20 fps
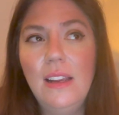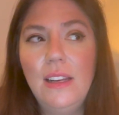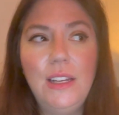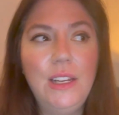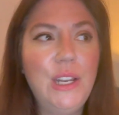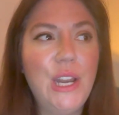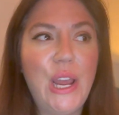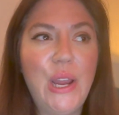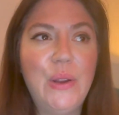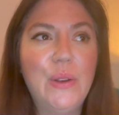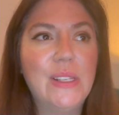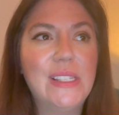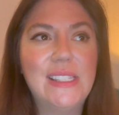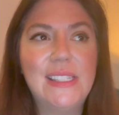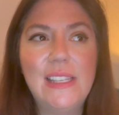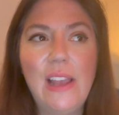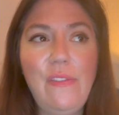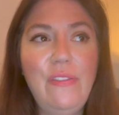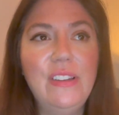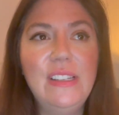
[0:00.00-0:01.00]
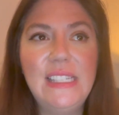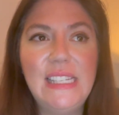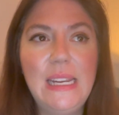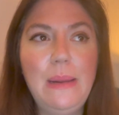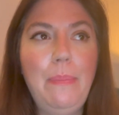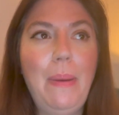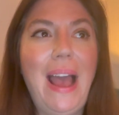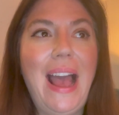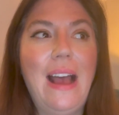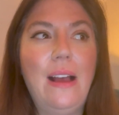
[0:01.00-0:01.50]
You know,
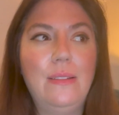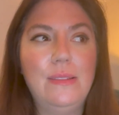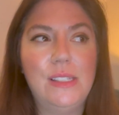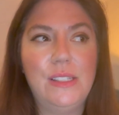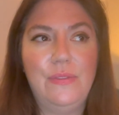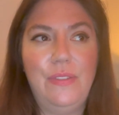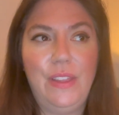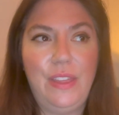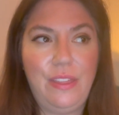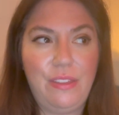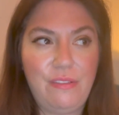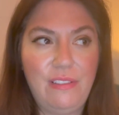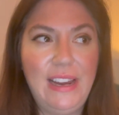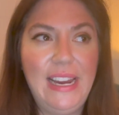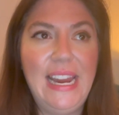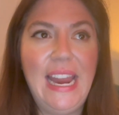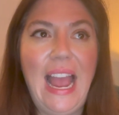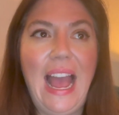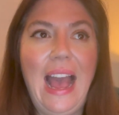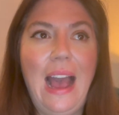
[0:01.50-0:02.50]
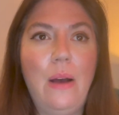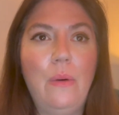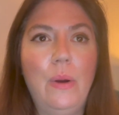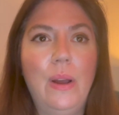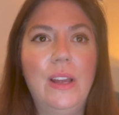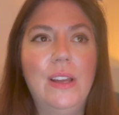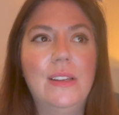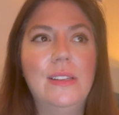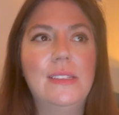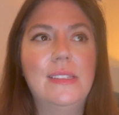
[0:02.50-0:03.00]
£70 for 3
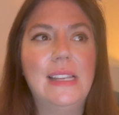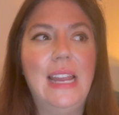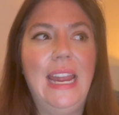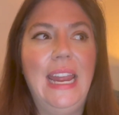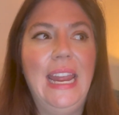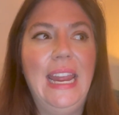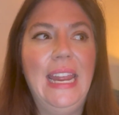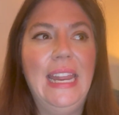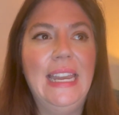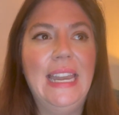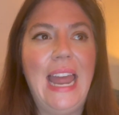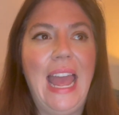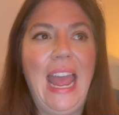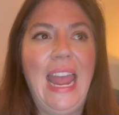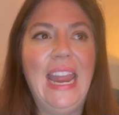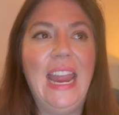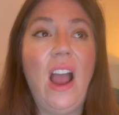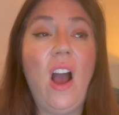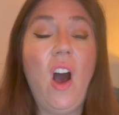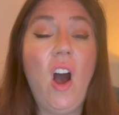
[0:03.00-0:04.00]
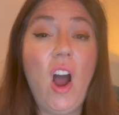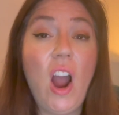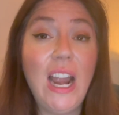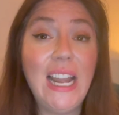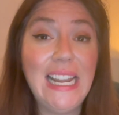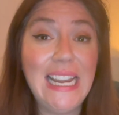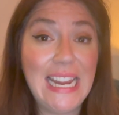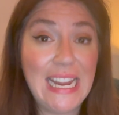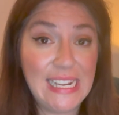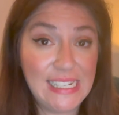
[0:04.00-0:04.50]
hours in a
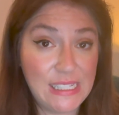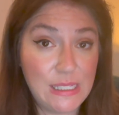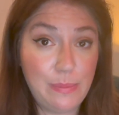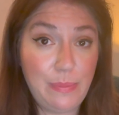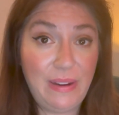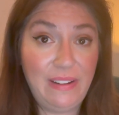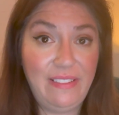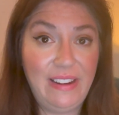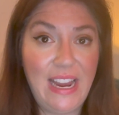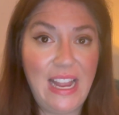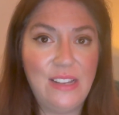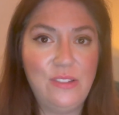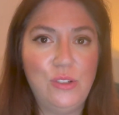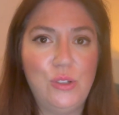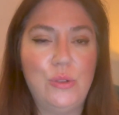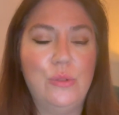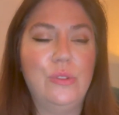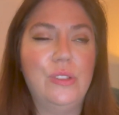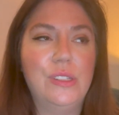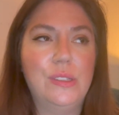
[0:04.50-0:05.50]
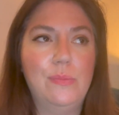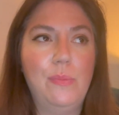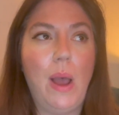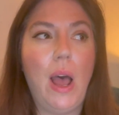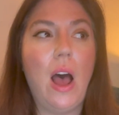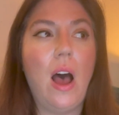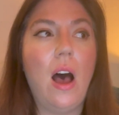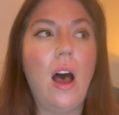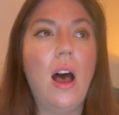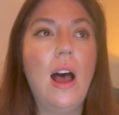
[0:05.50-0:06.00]
highly experiential
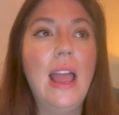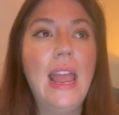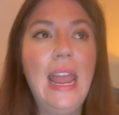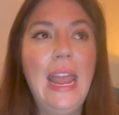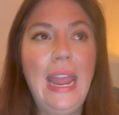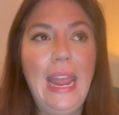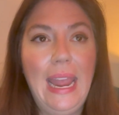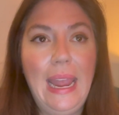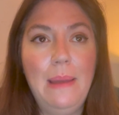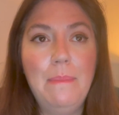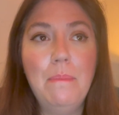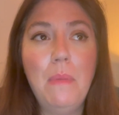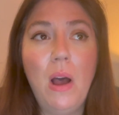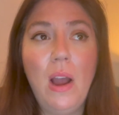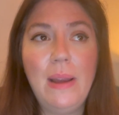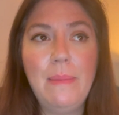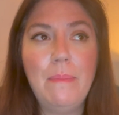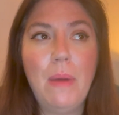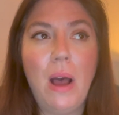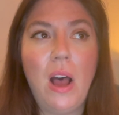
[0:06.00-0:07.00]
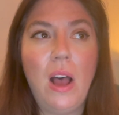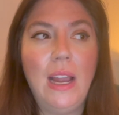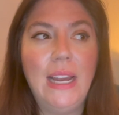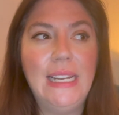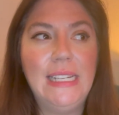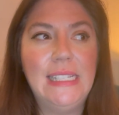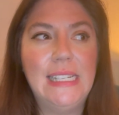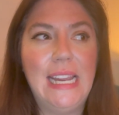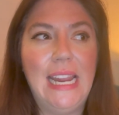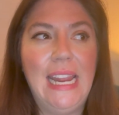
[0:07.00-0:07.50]
spa, in my
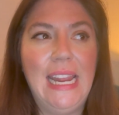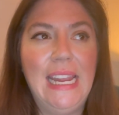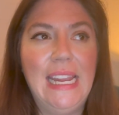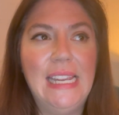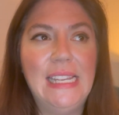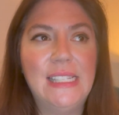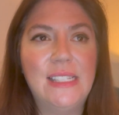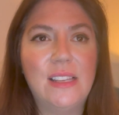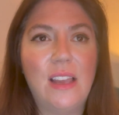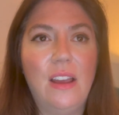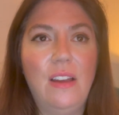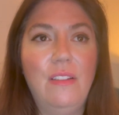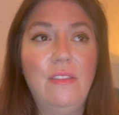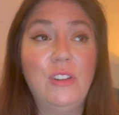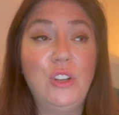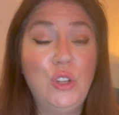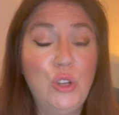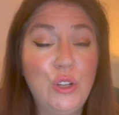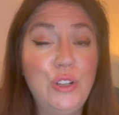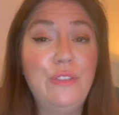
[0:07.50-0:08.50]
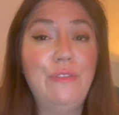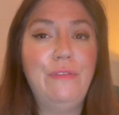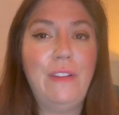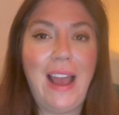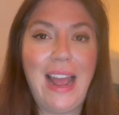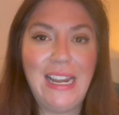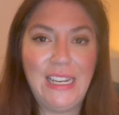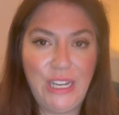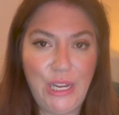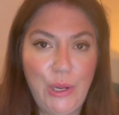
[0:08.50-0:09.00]
mind, is good
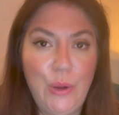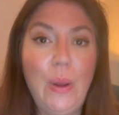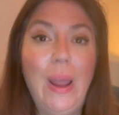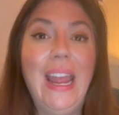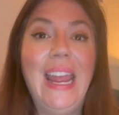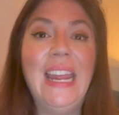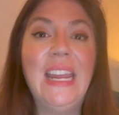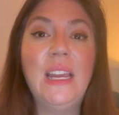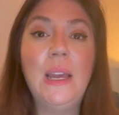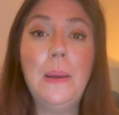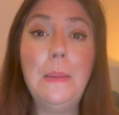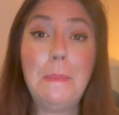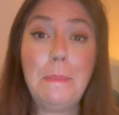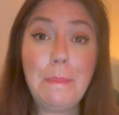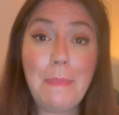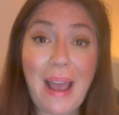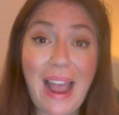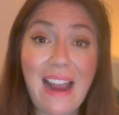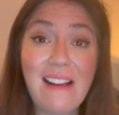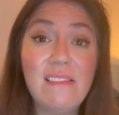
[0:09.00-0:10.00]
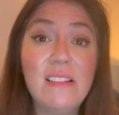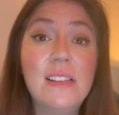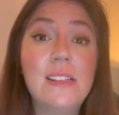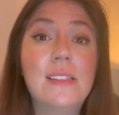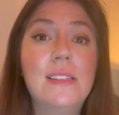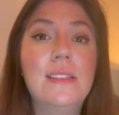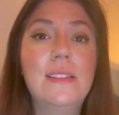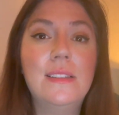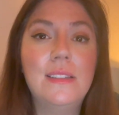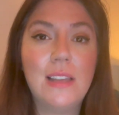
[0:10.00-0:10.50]
value in
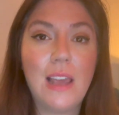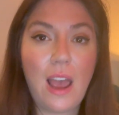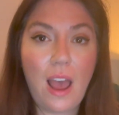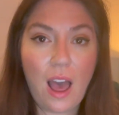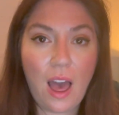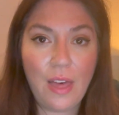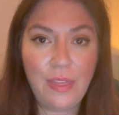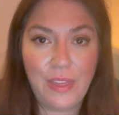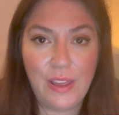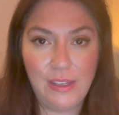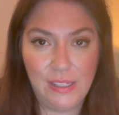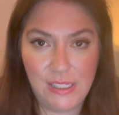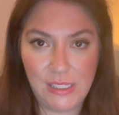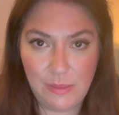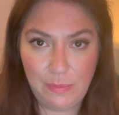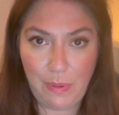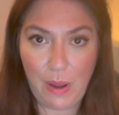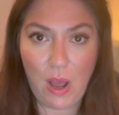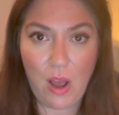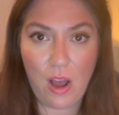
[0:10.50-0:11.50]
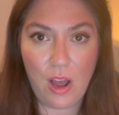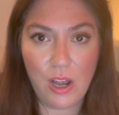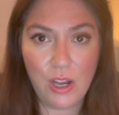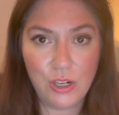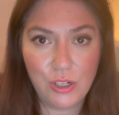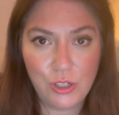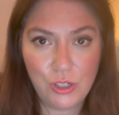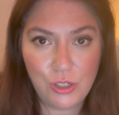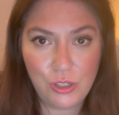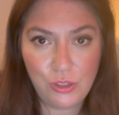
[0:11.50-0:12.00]
comparison to other spa
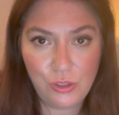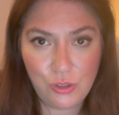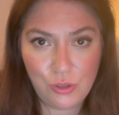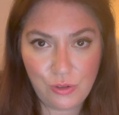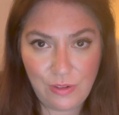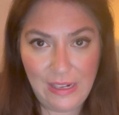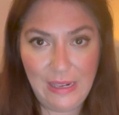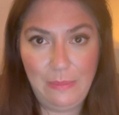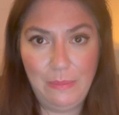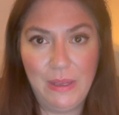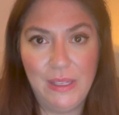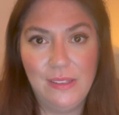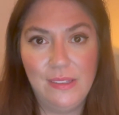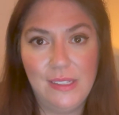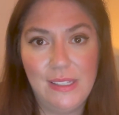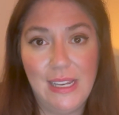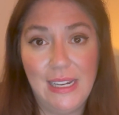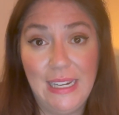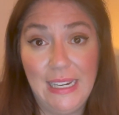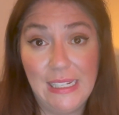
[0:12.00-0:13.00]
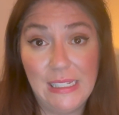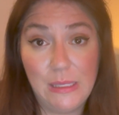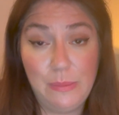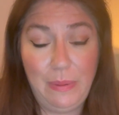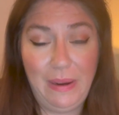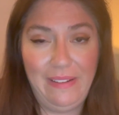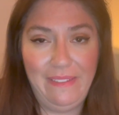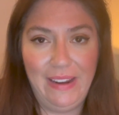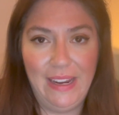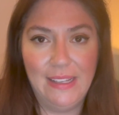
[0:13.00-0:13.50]
treatments and
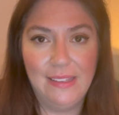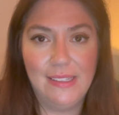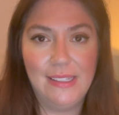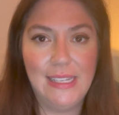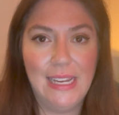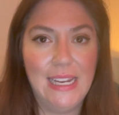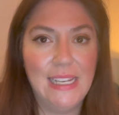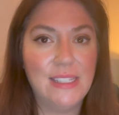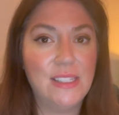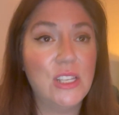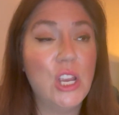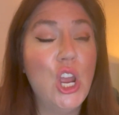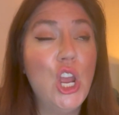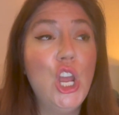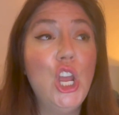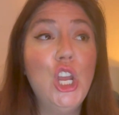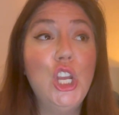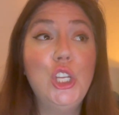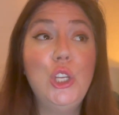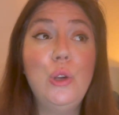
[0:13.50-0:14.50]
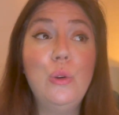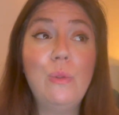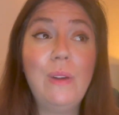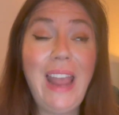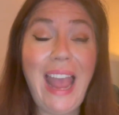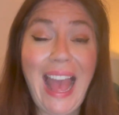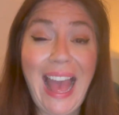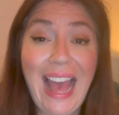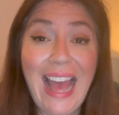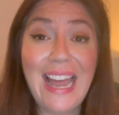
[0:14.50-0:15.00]
experiences. You
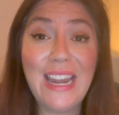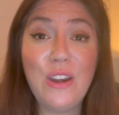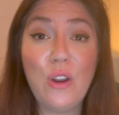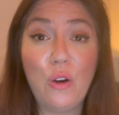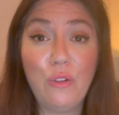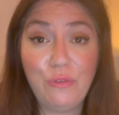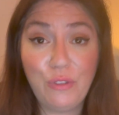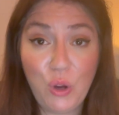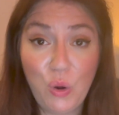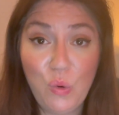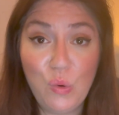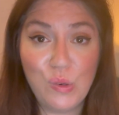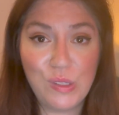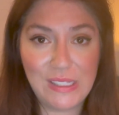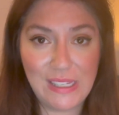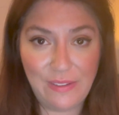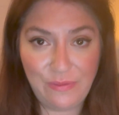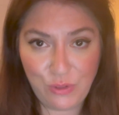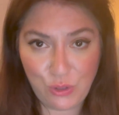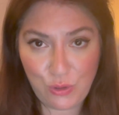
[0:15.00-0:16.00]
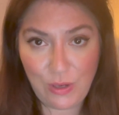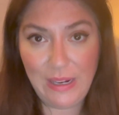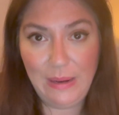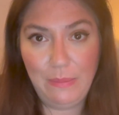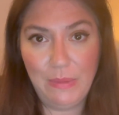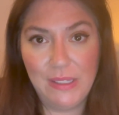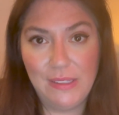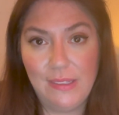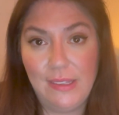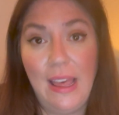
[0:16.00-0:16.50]
can, of course, have
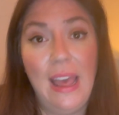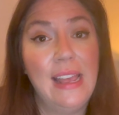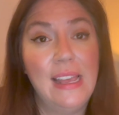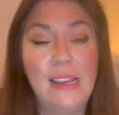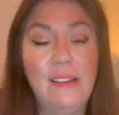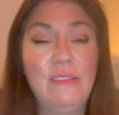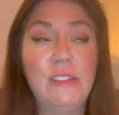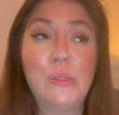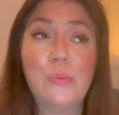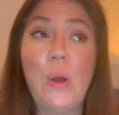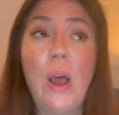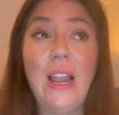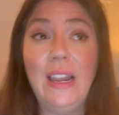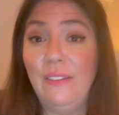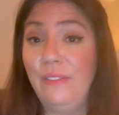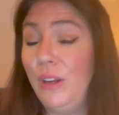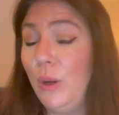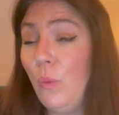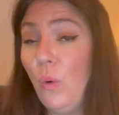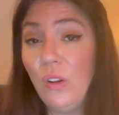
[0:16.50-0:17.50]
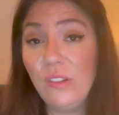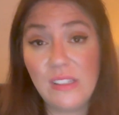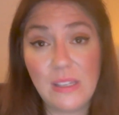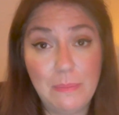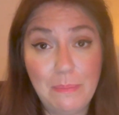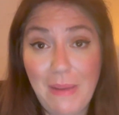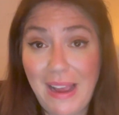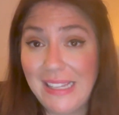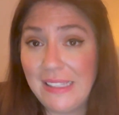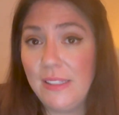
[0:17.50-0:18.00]
treatments there as well. If you want a
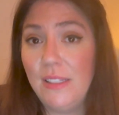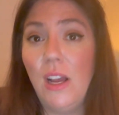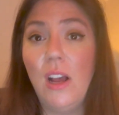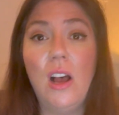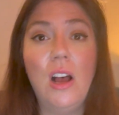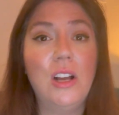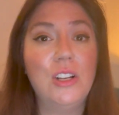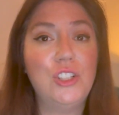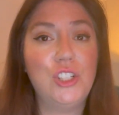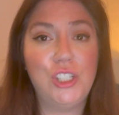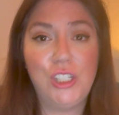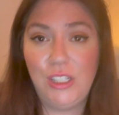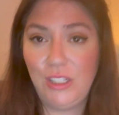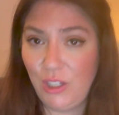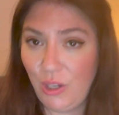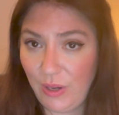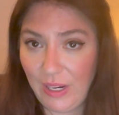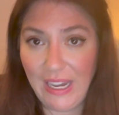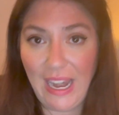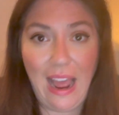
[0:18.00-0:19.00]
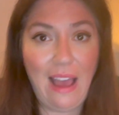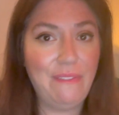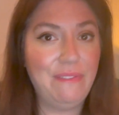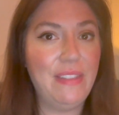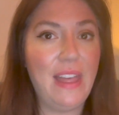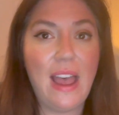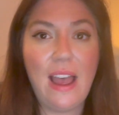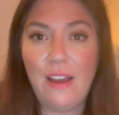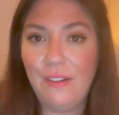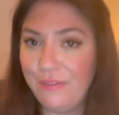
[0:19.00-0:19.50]
massage, you can have
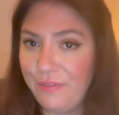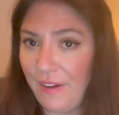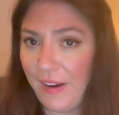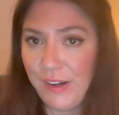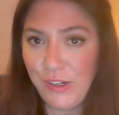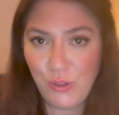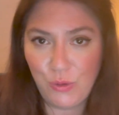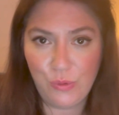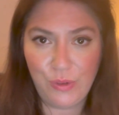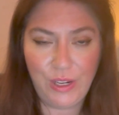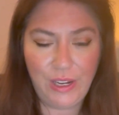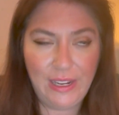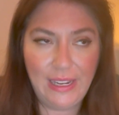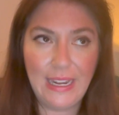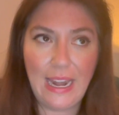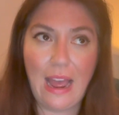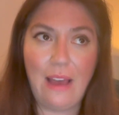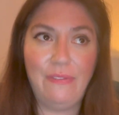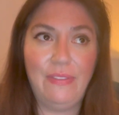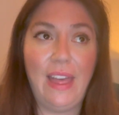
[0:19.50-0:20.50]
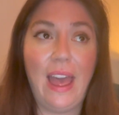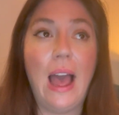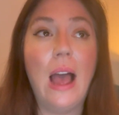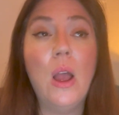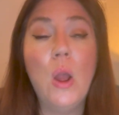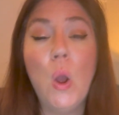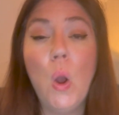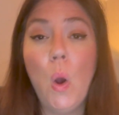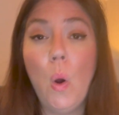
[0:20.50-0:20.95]
that. A facial, you can have that.